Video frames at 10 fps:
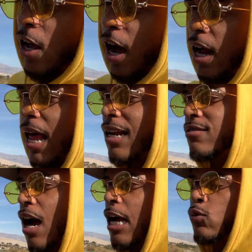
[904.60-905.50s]
a lot of
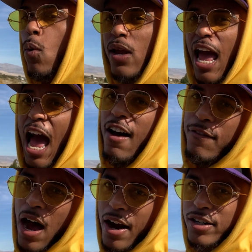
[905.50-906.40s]
times when we have
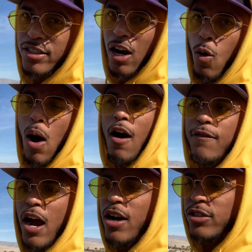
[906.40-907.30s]
fires or
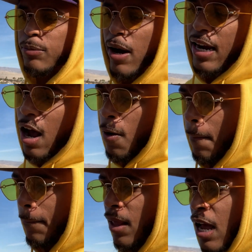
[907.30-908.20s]
wildfires break out,
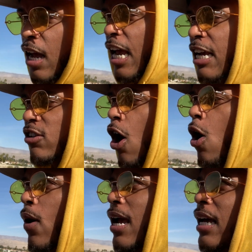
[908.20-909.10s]
it's
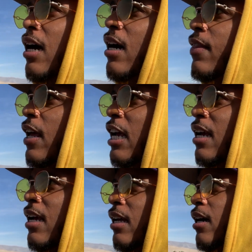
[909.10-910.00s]
always
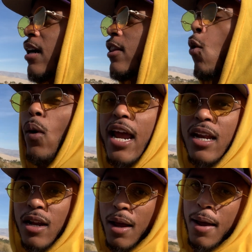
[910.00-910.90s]
the wind
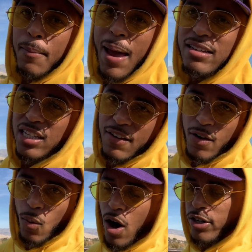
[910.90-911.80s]
makes it
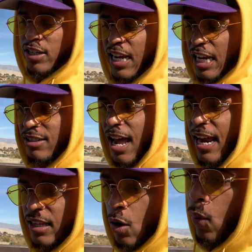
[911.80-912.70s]
even worse. It's
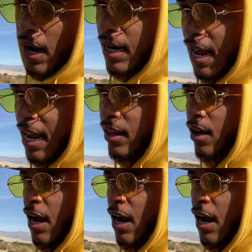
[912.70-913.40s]
like the wind and